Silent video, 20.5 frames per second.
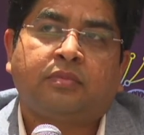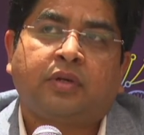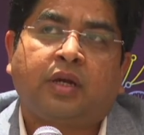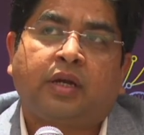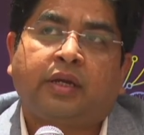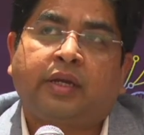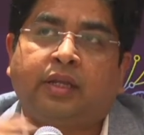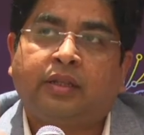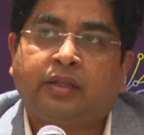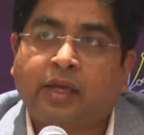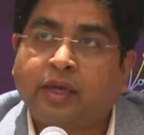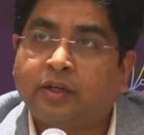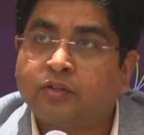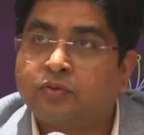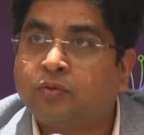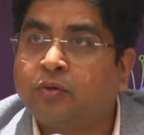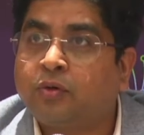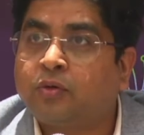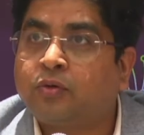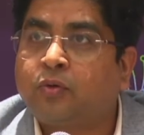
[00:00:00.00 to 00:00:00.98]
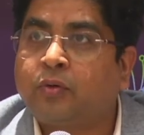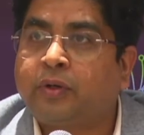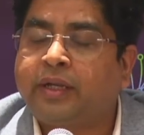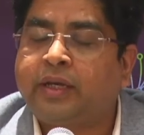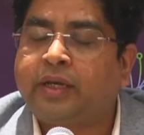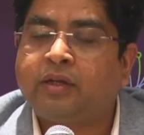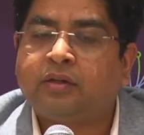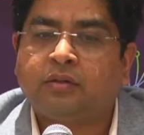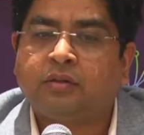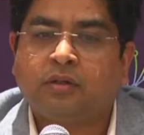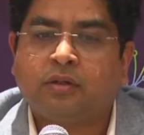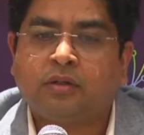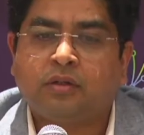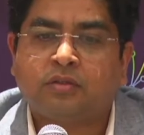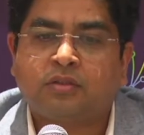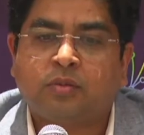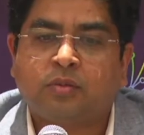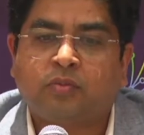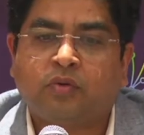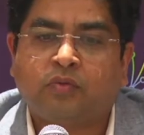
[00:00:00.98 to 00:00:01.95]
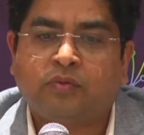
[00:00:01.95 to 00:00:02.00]
Again, thanks for quoting
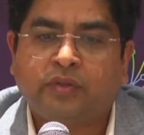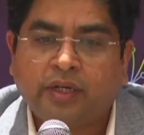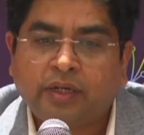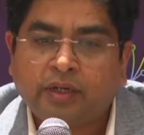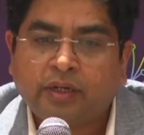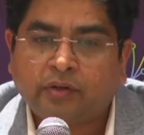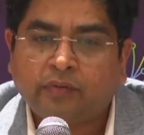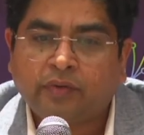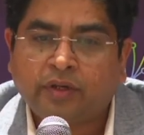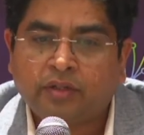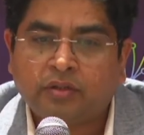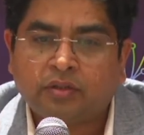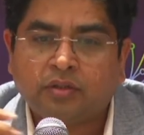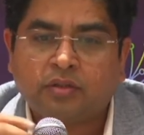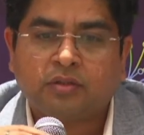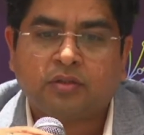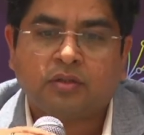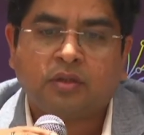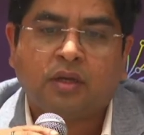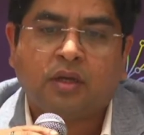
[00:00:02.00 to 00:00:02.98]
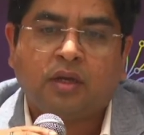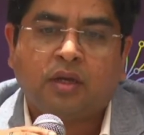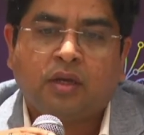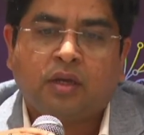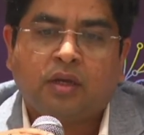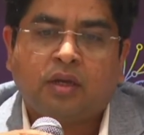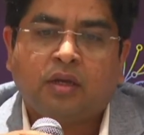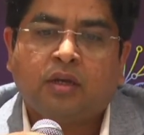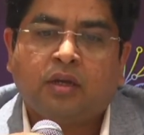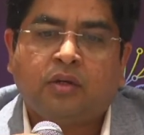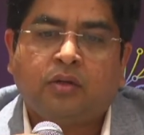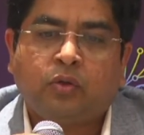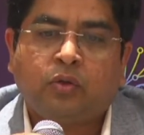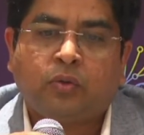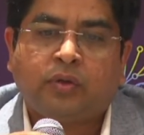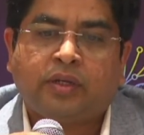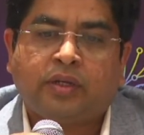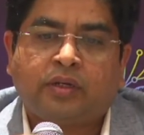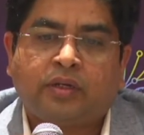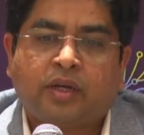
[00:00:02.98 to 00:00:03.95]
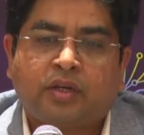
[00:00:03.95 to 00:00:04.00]
some of the interventions
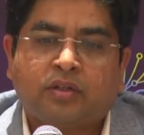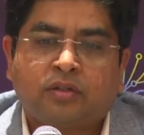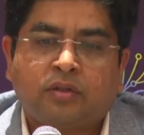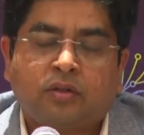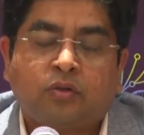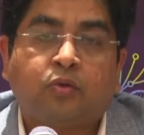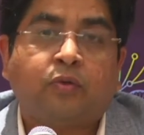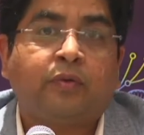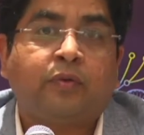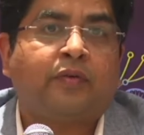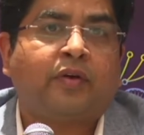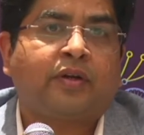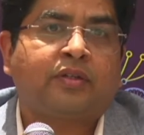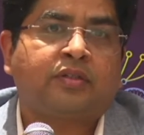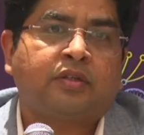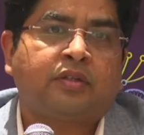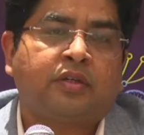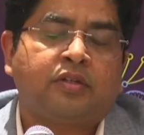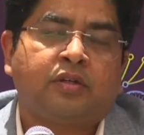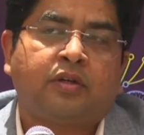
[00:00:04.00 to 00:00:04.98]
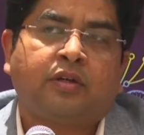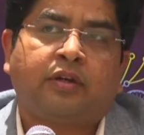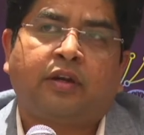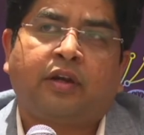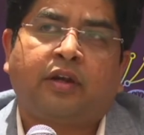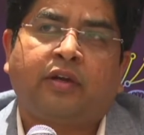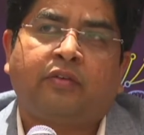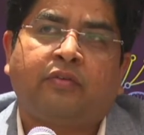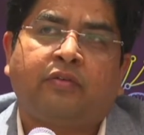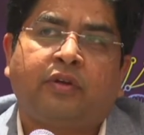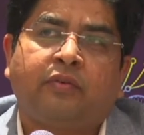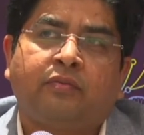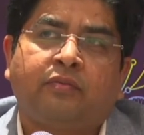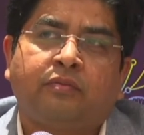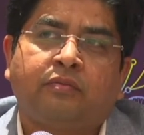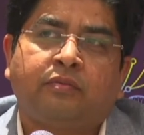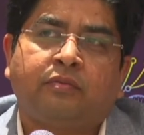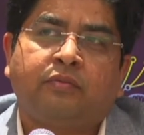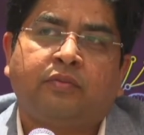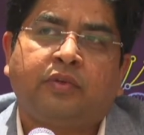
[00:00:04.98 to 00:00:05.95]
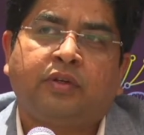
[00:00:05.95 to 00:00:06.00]
during national COVID vaccination drive when
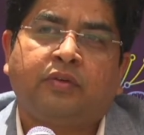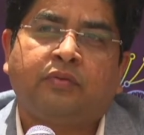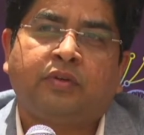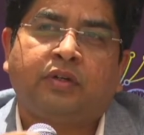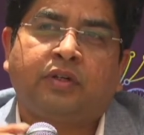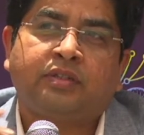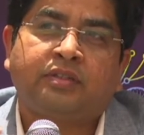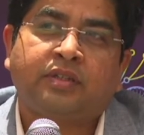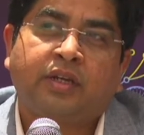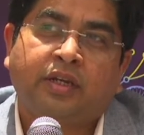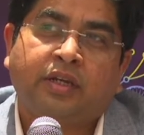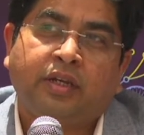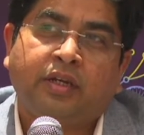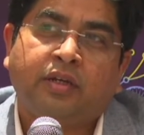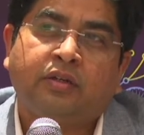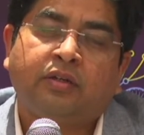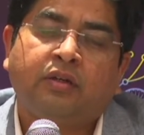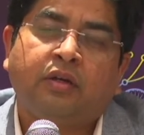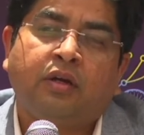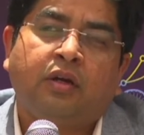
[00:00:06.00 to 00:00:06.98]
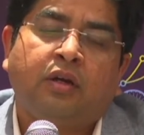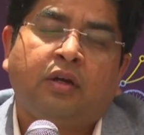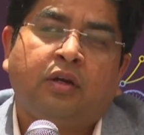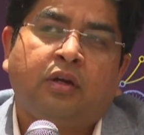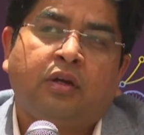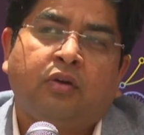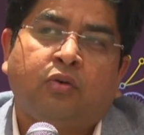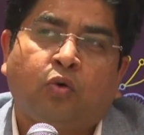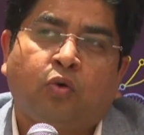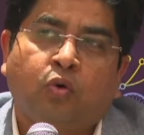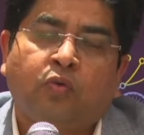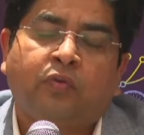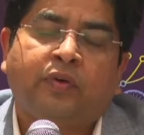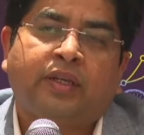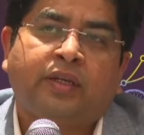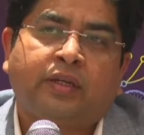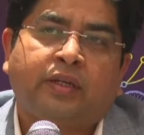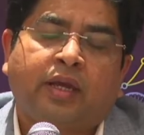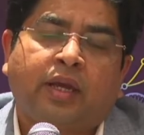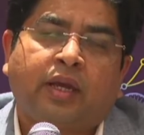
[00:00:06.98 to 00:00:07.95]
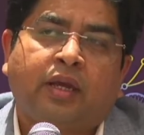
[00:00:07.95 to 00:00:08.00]
we were designing
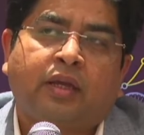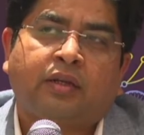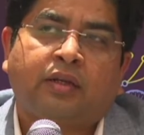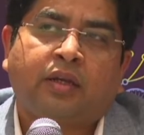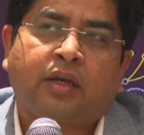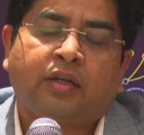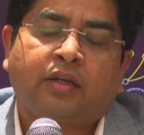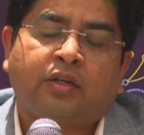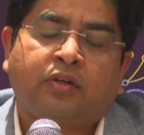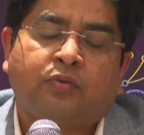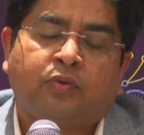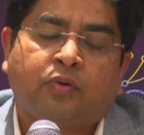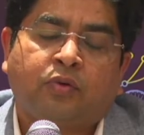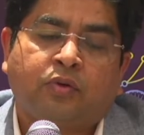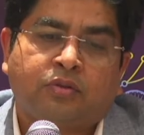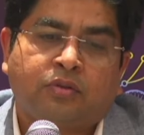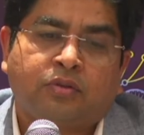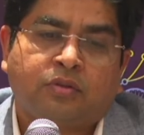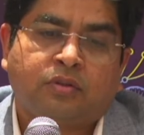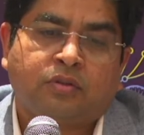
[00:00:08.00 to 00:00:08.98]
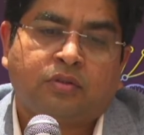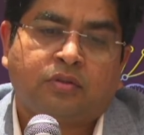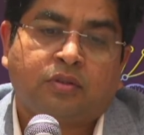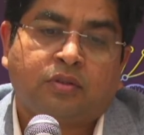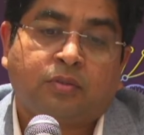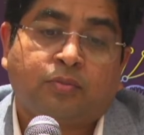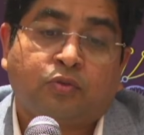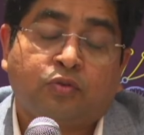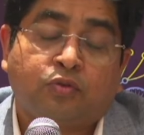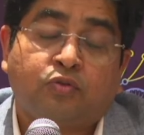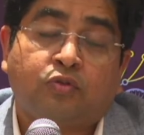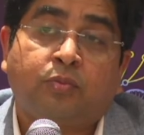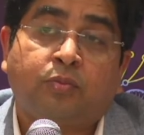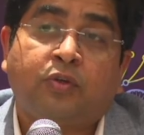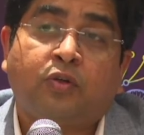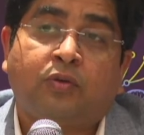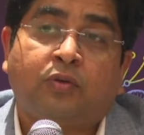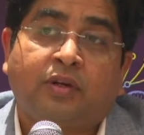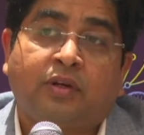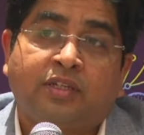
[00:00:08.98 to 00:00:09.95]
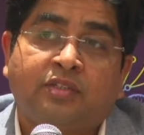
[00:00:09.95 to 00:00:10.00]
CoVIN, and it was supposed to be
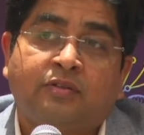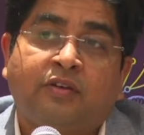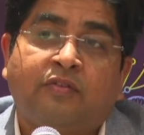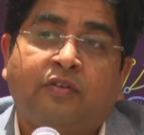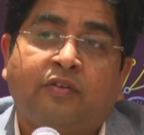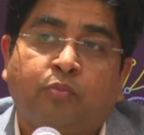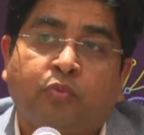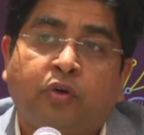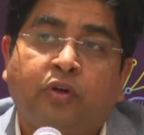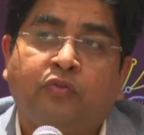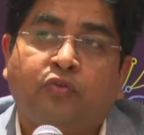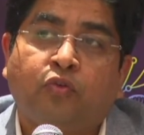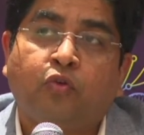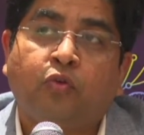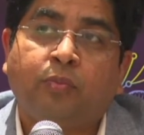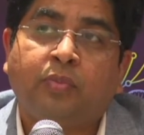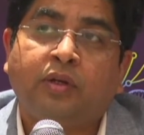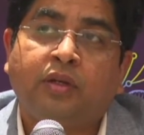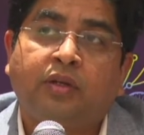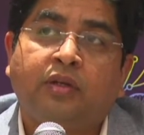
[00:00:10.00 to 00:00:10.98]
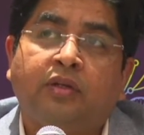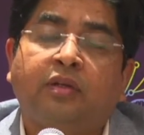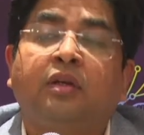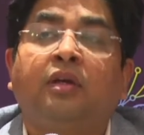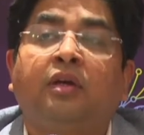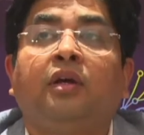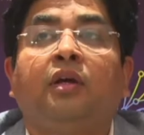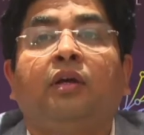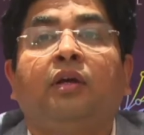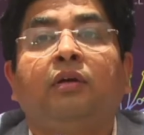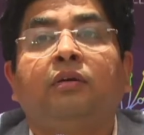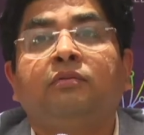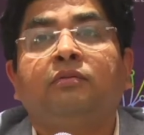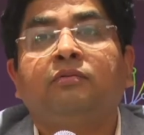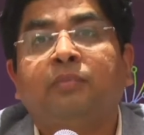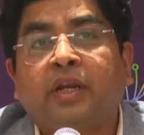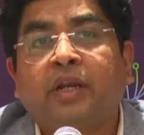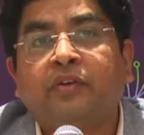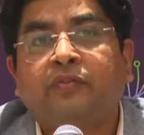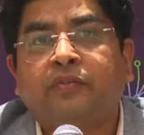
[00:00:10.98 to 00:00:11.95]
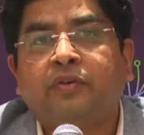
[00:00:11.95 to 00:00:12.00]
utilized by 1.4 billion
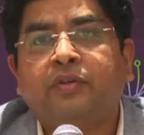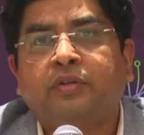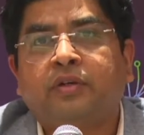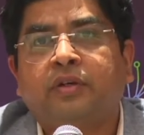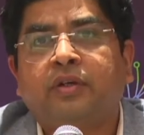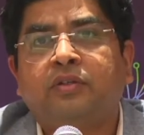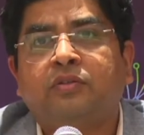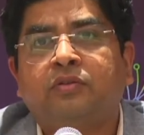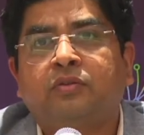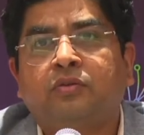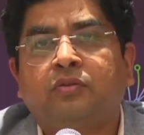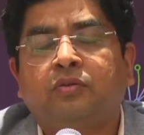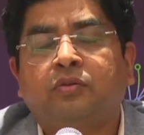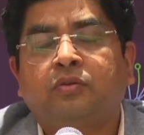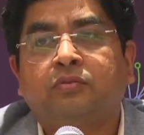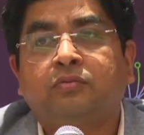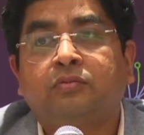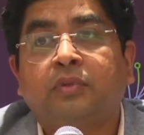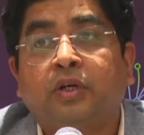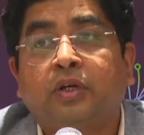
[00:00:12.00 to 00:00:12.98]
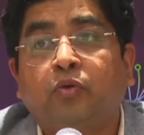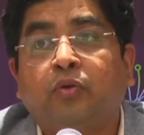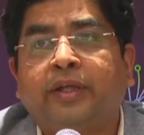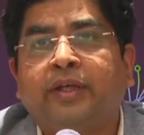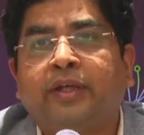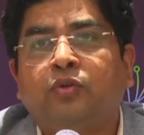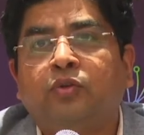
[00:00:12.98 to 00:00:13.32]
beneficiaries, including